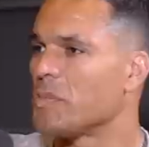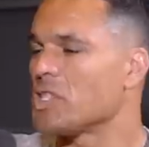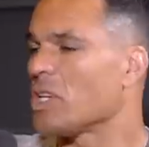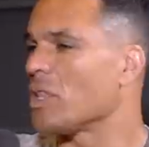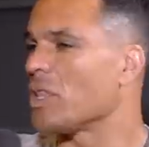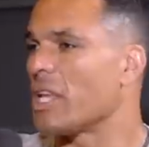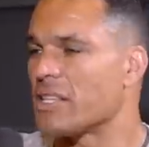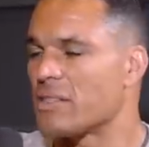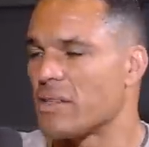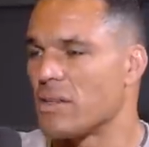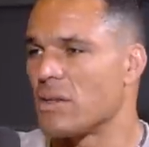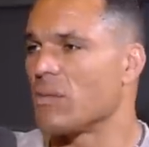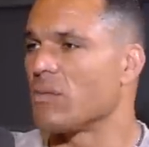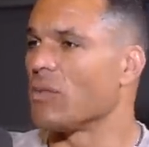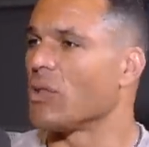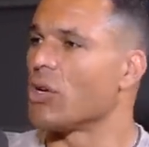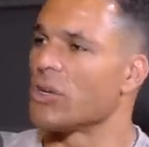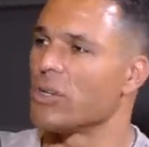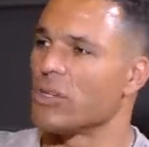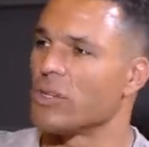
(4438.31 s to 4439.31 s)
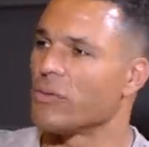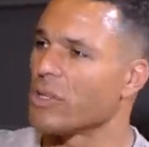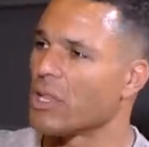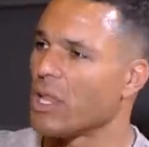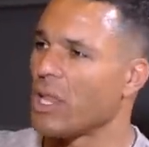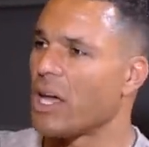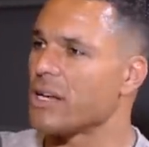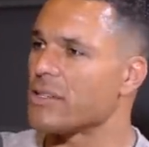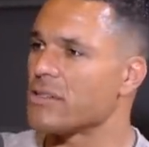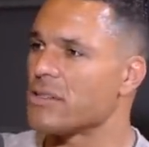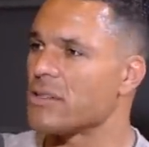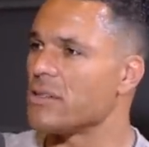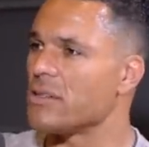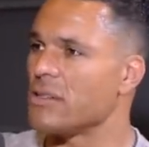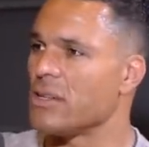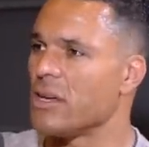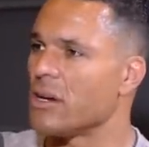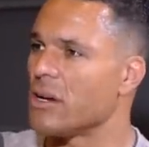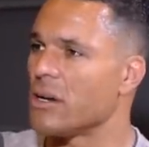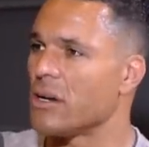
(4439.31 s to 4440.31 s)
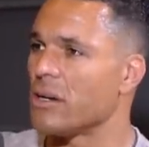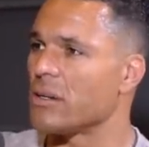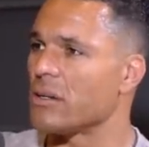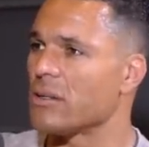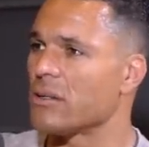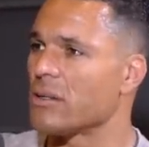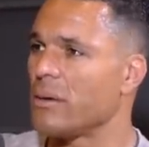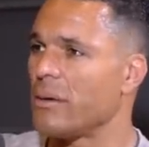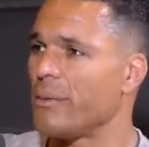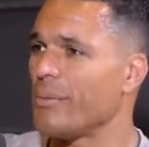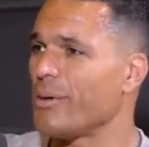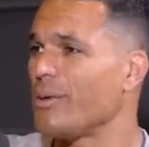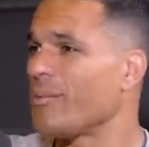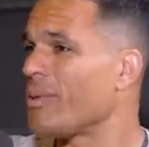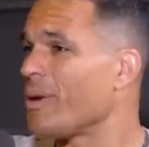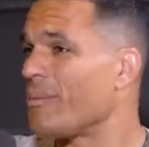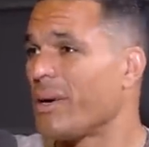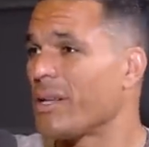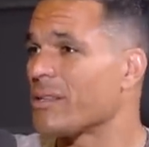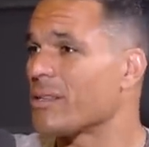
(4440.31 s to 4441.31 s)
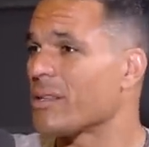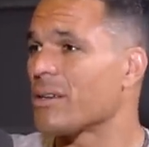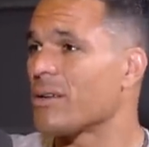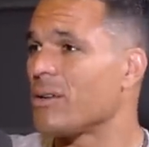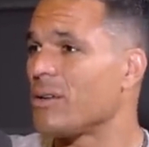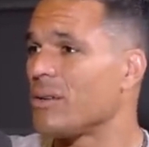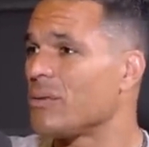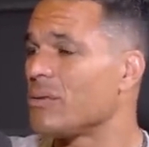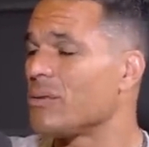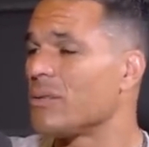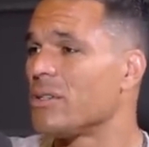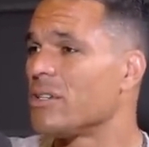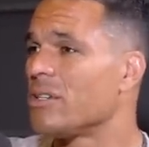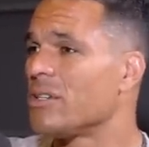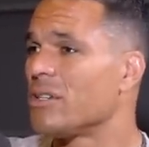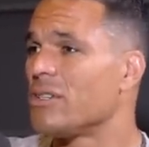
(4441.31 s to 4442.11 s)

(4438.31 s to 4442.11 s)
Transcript: What's a lesson you've learned over the last year? It could be a month ago,